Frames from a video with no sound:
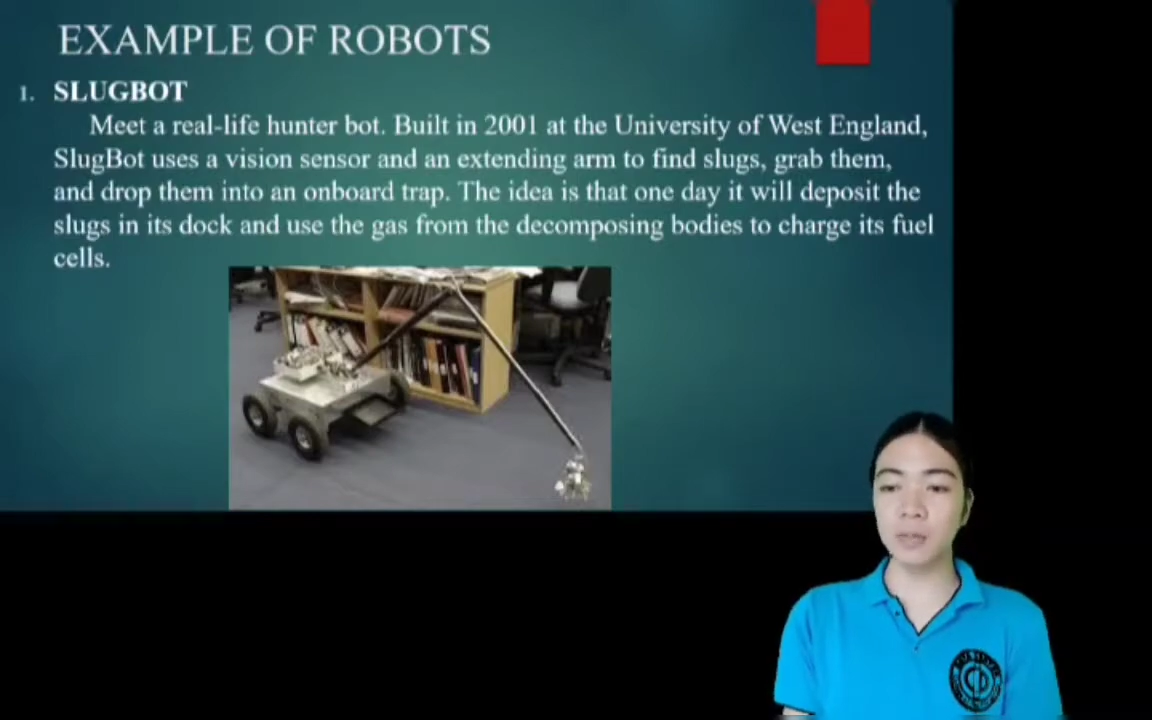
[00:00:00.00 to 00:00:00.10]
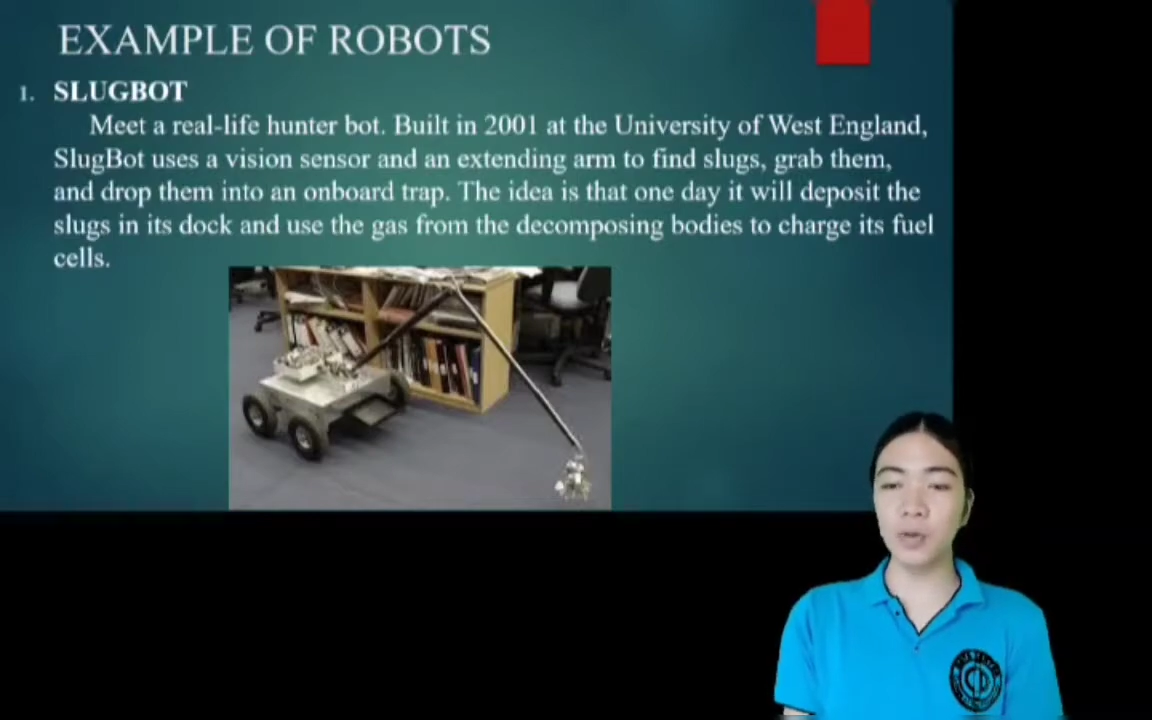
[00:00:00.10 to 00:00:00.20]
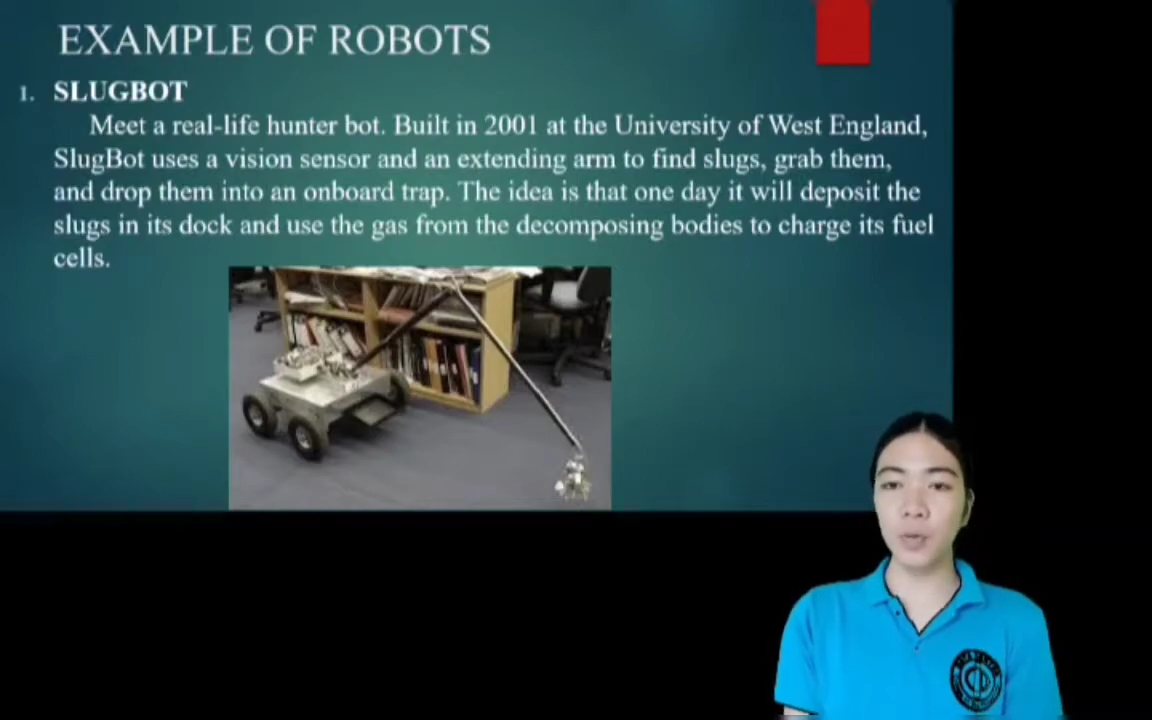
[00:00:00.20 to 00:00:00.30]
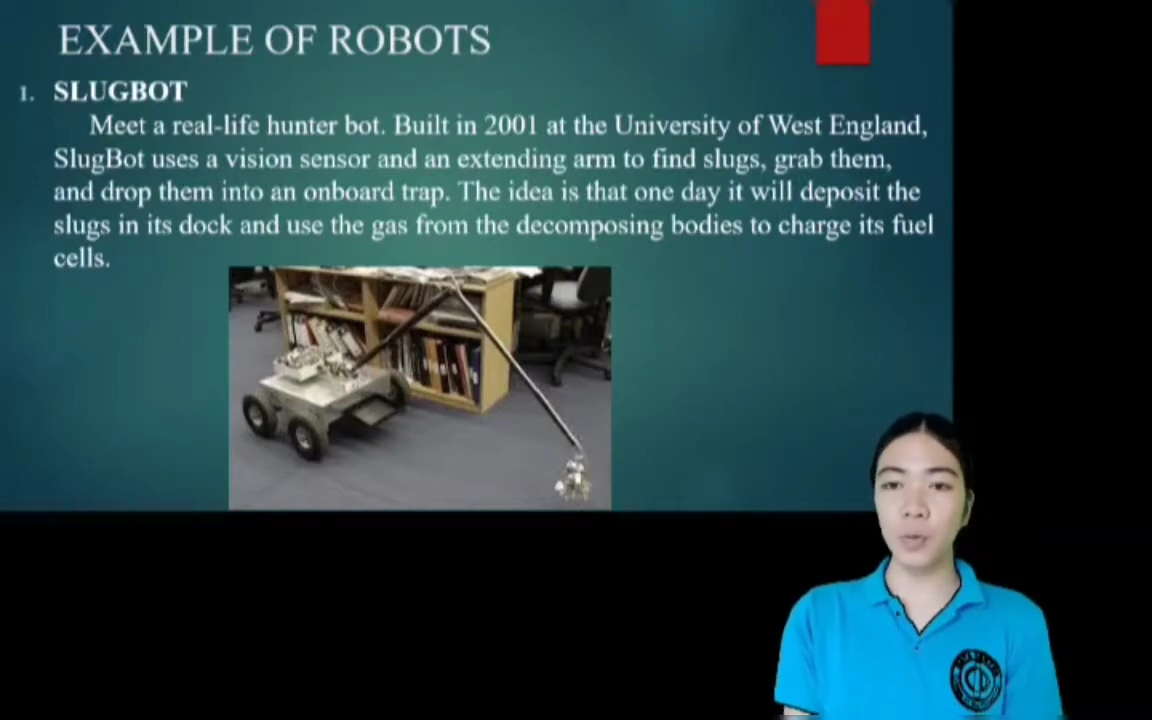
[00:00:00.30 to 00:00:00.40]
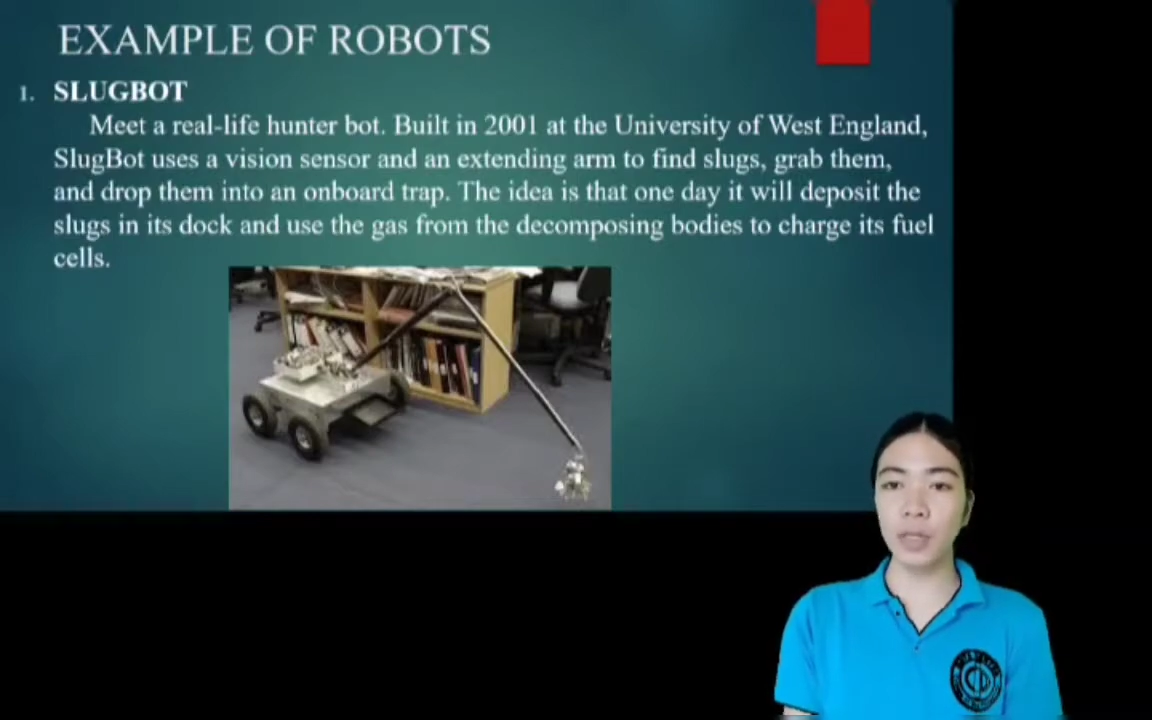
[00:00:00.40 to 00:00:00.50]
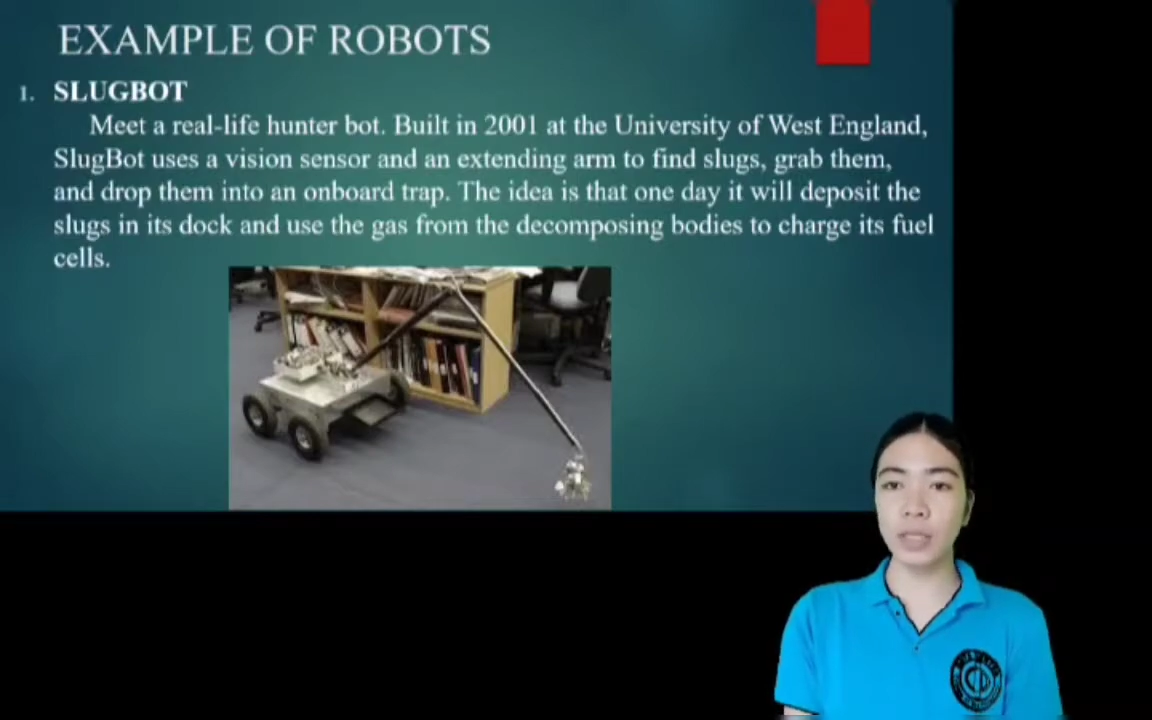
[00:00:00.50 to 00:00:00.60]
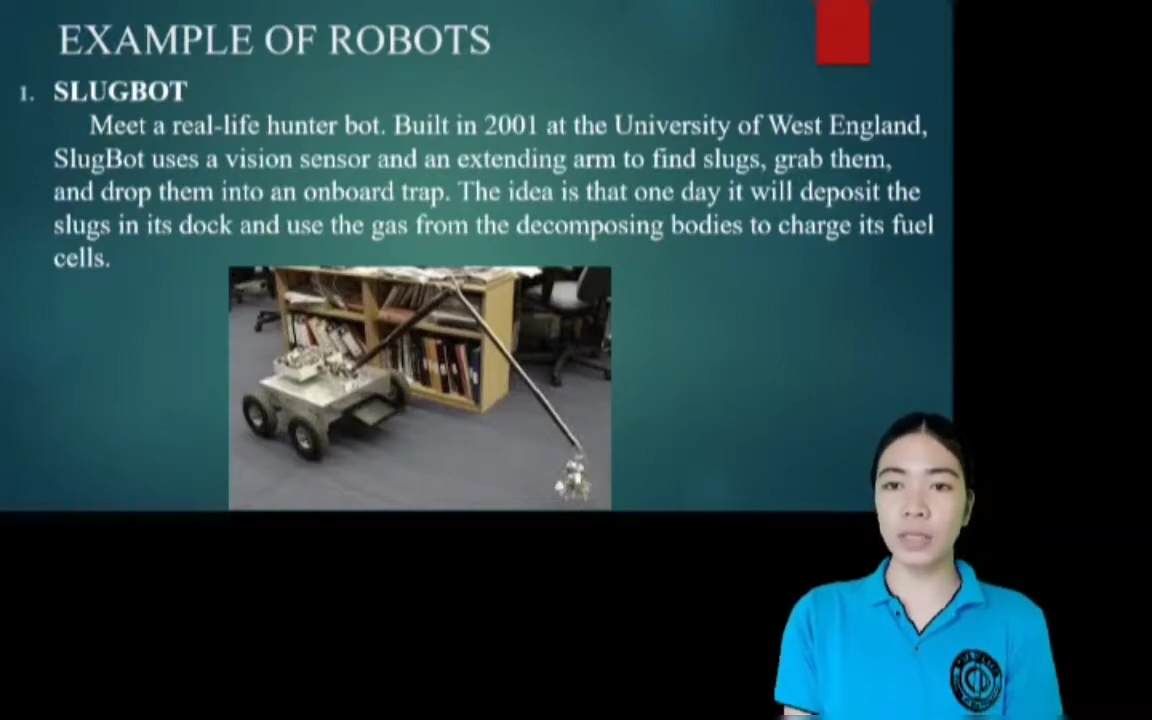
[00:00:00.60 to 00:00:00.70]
fuel